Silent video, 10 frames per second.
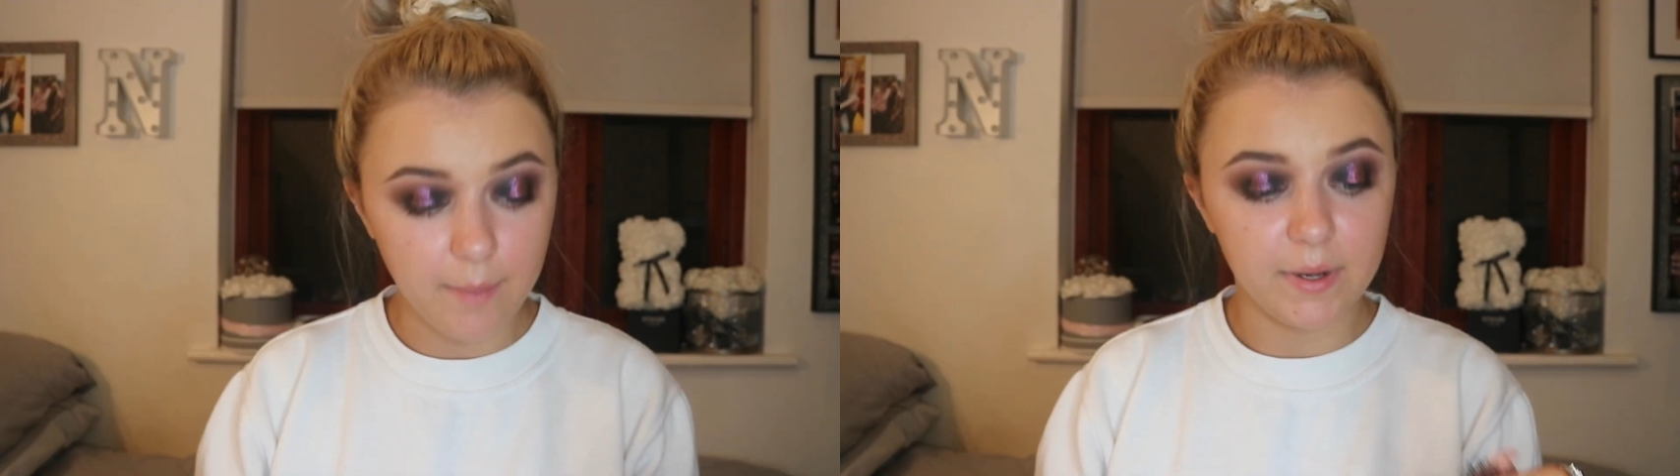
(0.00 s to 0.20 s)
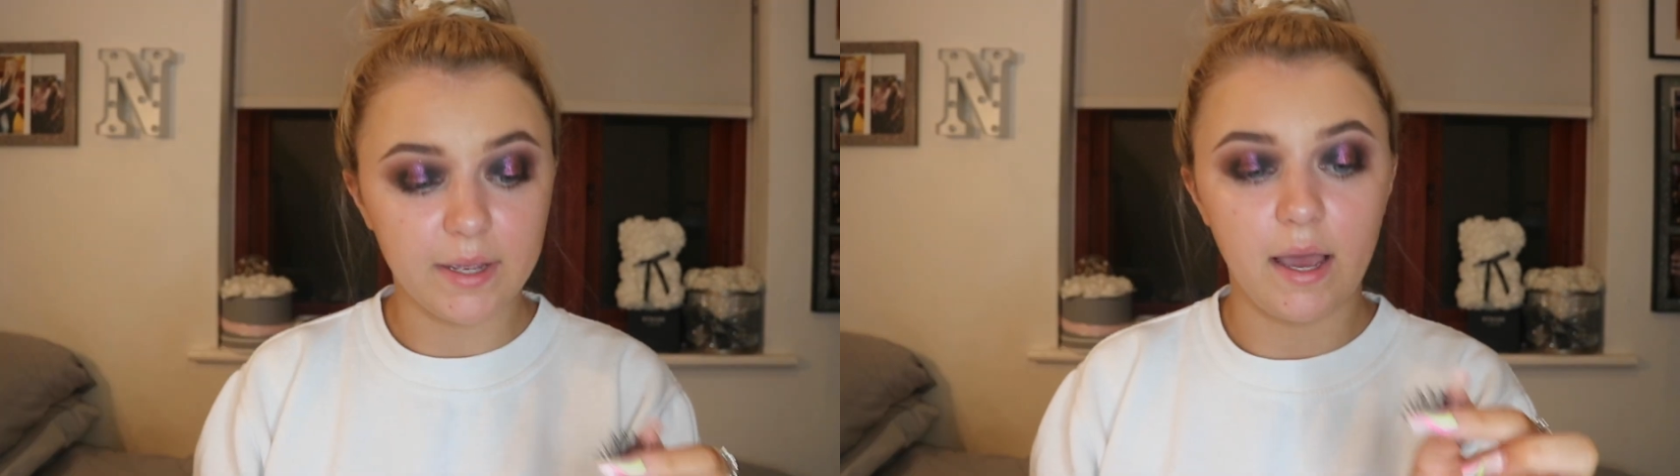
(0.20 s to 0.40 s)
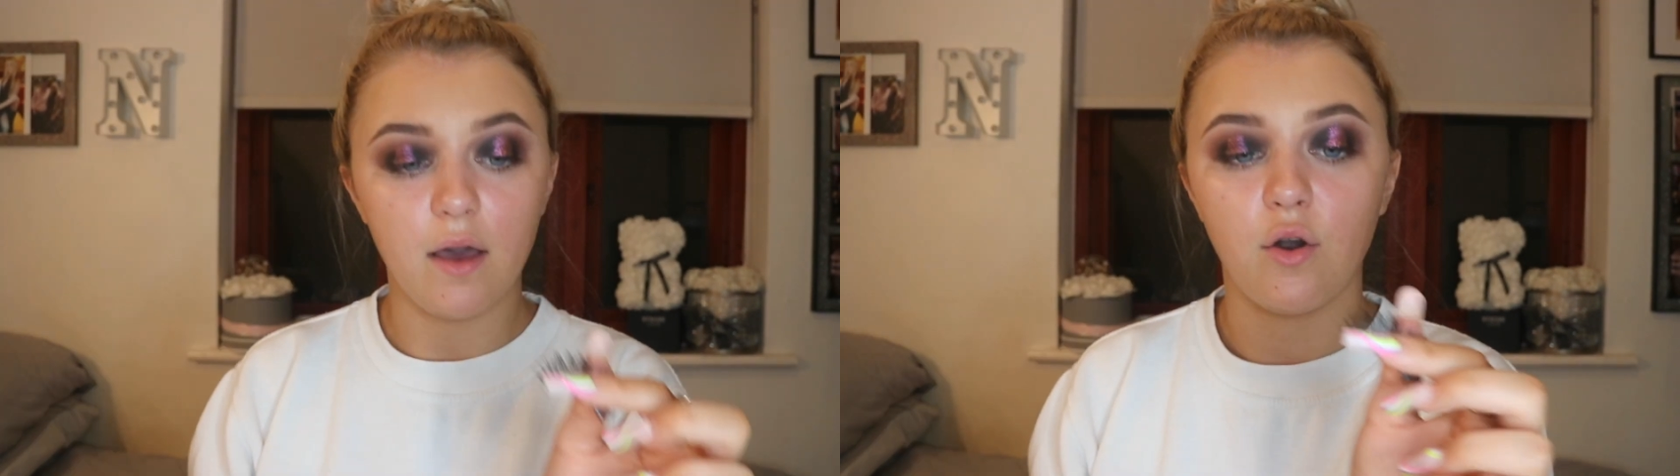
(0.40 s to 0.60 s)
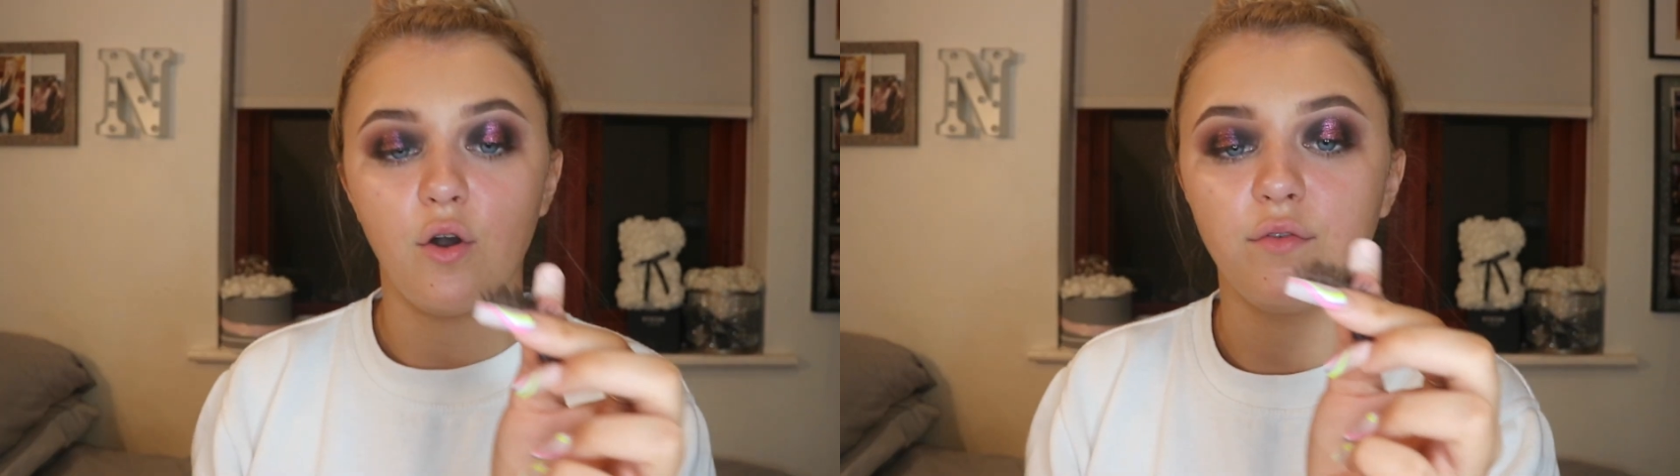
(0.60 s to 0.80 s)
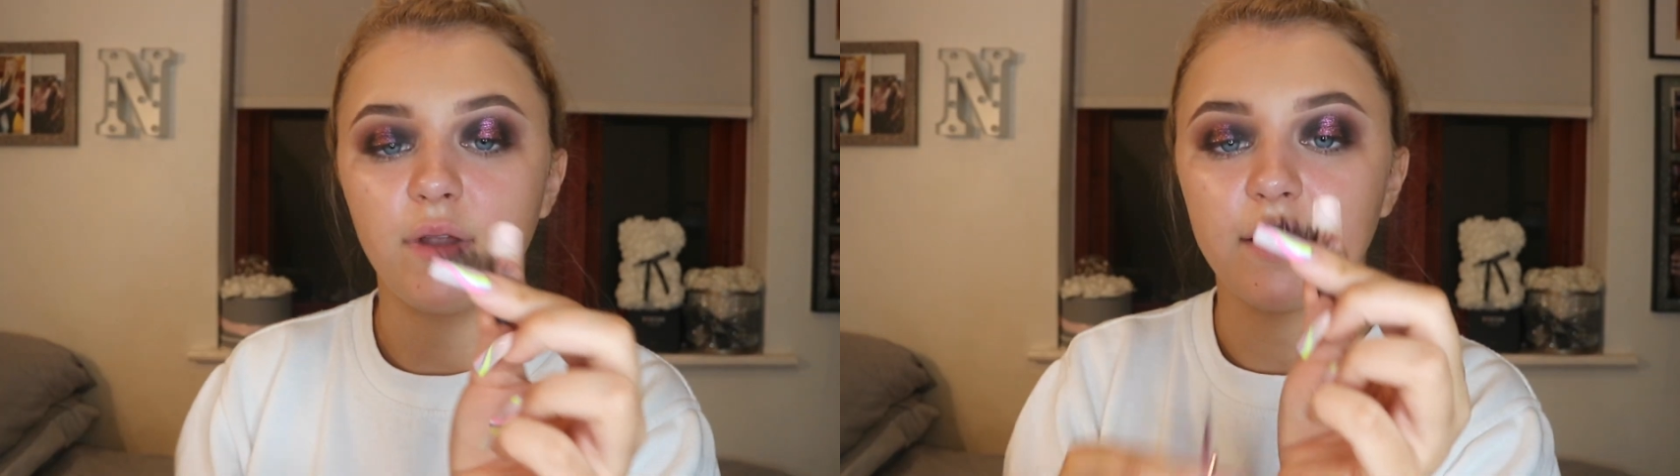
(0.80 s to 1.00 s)
I'm gonna cut
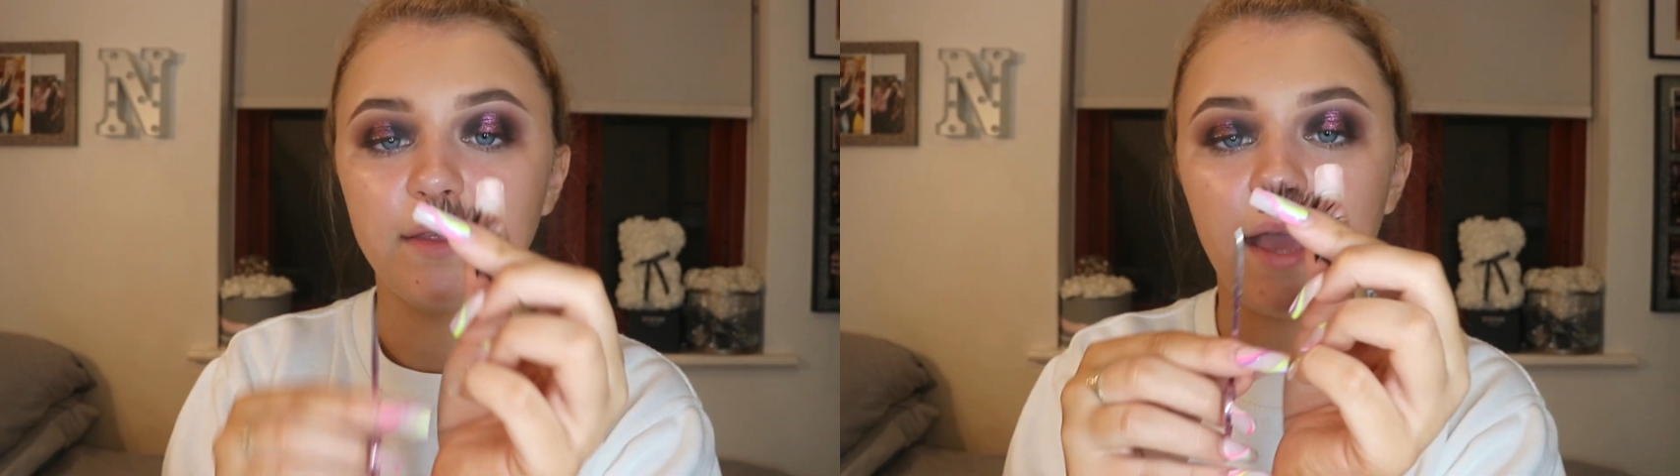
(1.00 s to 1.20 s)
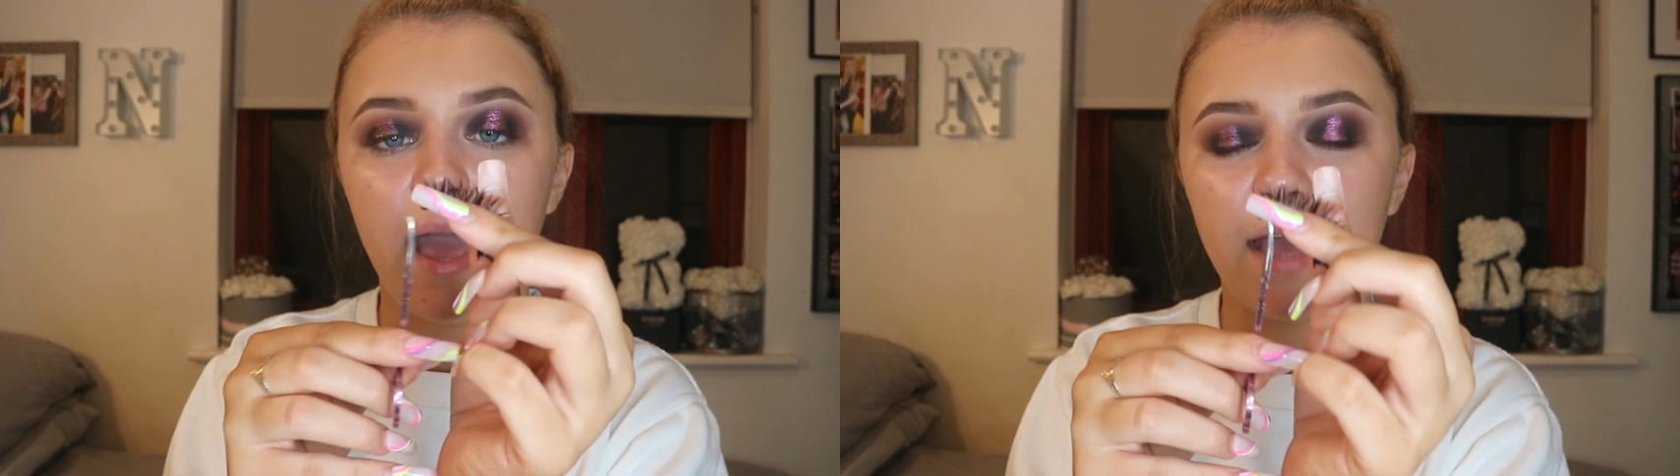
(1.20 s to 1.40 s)
off like the